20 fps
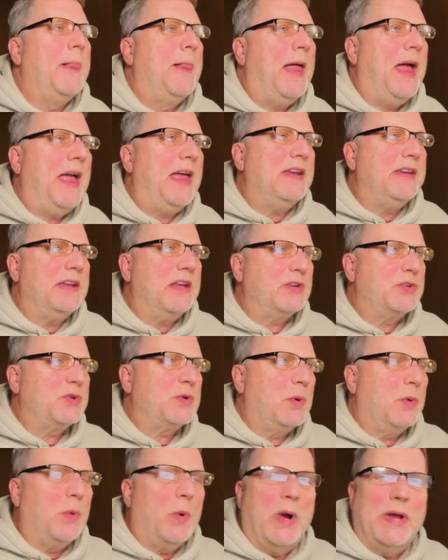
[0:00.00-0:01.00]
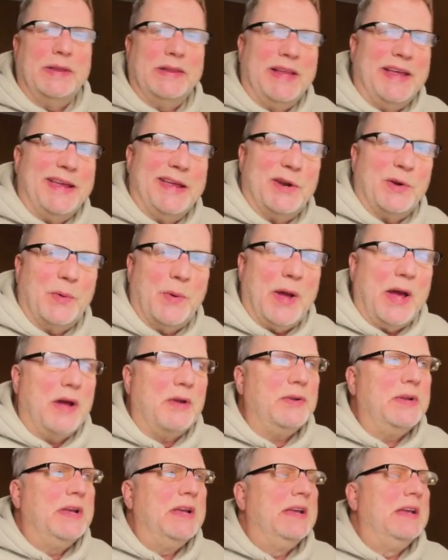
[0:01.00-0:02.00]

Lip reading: I had an extra one laying around,